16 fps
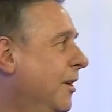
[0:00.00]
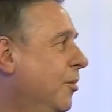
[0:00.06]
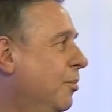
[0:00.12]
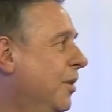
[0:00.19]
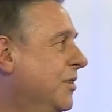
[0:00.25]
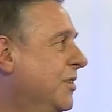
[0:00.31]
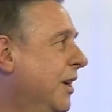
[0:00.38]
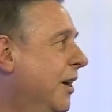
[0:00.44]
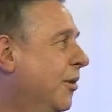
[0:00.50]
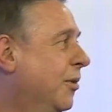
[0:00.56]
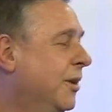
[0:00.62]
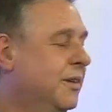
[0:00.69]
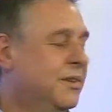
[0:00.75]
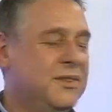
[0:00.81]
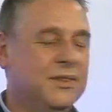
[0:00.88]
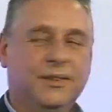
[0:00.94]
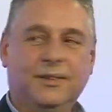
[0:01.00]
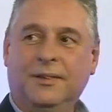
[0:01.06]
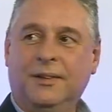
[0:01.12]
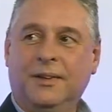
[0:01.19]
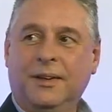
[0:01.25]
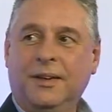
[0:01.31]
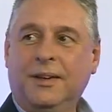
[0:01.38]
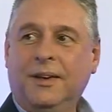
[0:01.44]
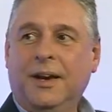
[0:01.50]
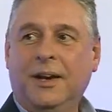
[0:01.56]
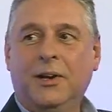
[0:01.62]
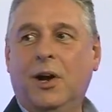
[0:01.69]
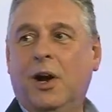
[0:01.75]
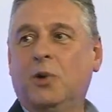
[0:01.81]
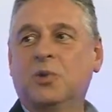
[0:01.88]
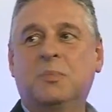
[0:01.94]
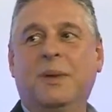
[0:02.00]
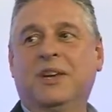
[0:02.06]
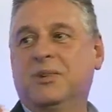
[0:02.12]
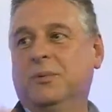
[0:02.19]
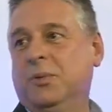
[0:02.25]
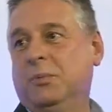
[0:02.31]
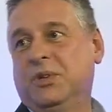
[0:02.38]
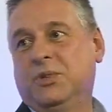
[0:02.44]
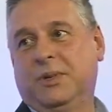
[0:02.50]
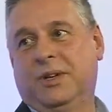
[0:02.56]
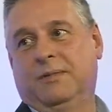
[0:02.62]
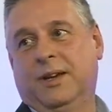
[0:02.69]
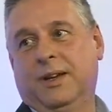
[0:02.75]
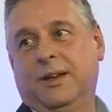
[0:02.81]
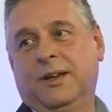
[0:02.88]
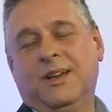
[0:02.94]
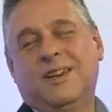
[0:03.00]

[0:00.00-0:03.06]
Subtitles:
budget holders and you've got a whole spectrum in between, right?